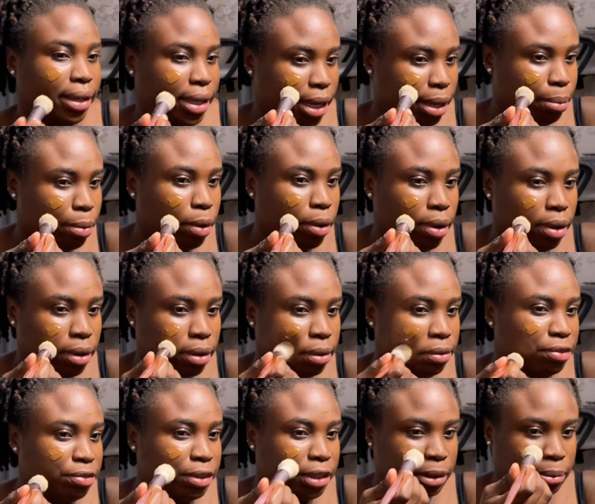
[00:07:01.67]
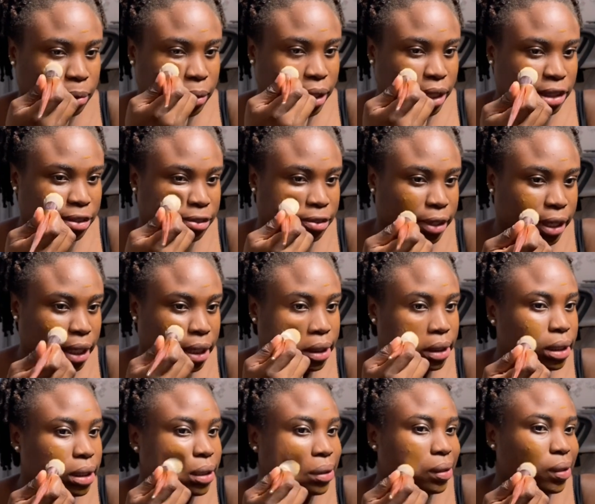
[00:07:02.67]
them on Facebook as
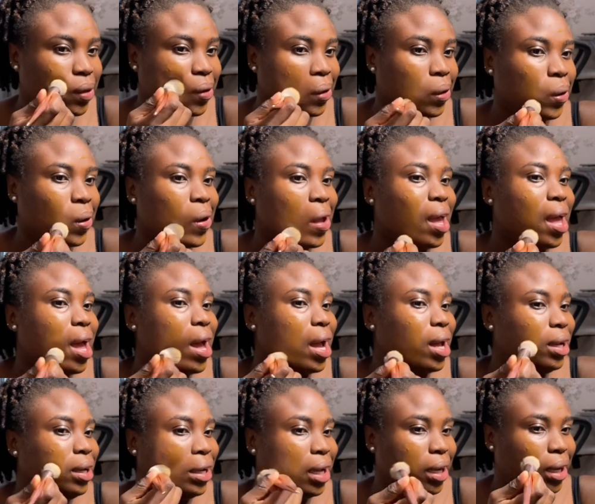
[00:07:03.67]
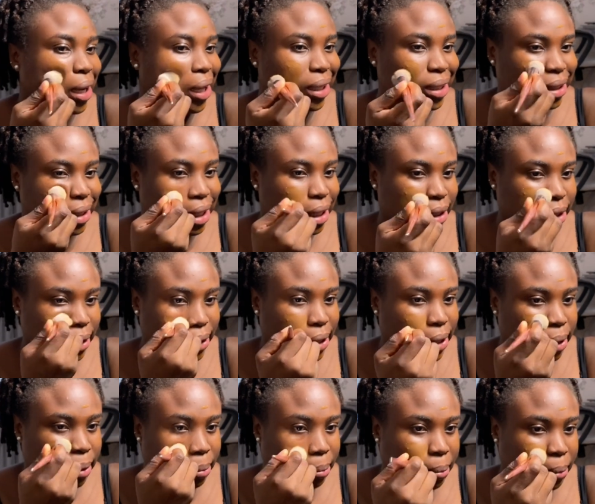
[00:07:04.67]
friends, and then I sent
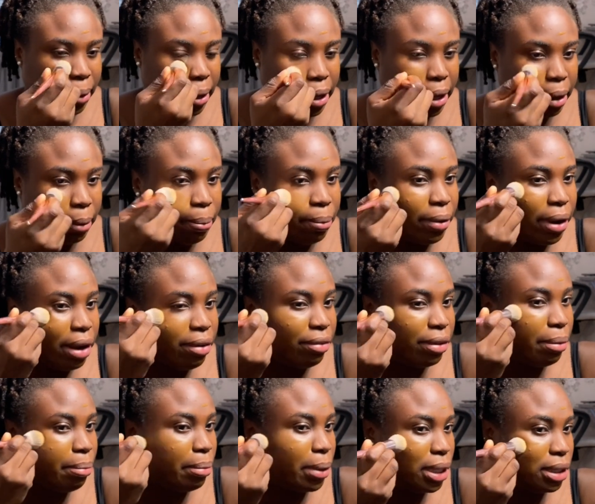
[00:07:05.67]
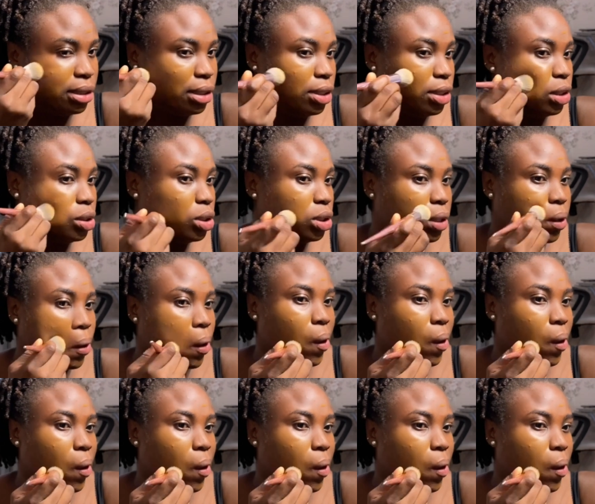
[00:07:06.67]
them a private message